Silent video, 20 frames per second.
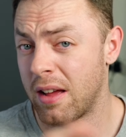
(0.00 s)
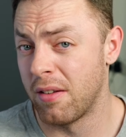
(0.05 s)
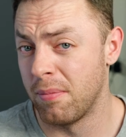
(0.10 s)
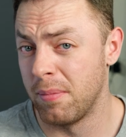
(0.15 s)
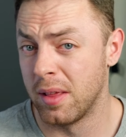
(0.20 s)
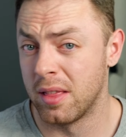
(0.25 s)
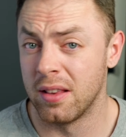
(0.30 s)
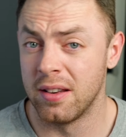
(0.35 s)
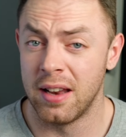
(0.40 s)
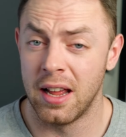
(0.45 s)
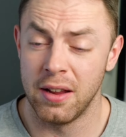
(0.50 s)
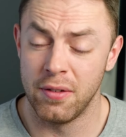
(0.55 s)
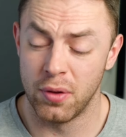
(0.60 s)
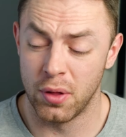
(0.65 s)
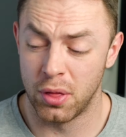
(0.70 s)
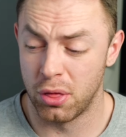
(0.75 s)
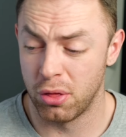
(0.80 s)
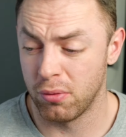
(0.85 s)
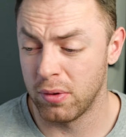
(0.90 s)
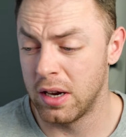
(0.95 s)
I haven't missed a day
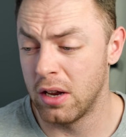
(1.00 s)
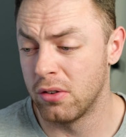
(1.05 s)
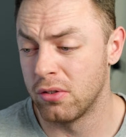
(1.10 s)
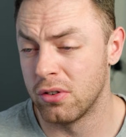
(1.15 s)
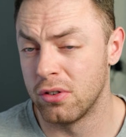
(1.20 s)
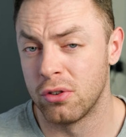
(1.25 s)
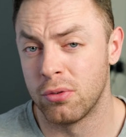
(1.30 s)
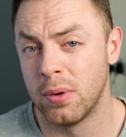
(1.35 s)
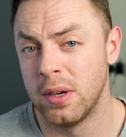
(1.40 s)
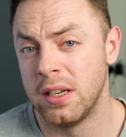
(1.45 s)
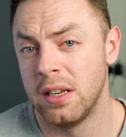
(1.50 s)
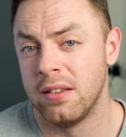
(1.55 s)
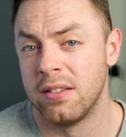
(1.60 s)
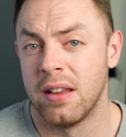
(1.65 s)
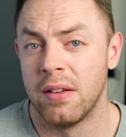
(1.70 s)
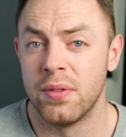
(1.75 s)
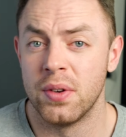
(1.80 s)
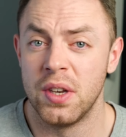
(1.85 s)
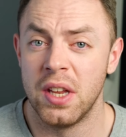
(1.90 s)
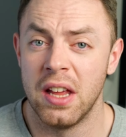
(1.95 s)
for
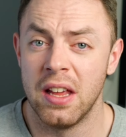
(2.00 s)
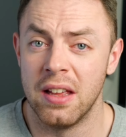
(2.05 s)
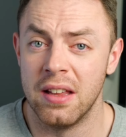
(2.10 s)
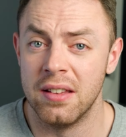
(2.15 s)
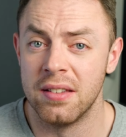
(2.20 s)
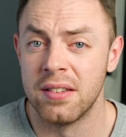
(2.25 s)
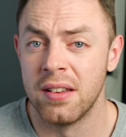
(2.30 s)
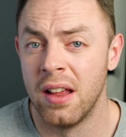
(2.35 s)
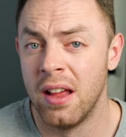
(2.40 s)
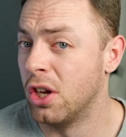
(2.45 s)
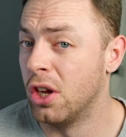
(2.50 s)
327 years,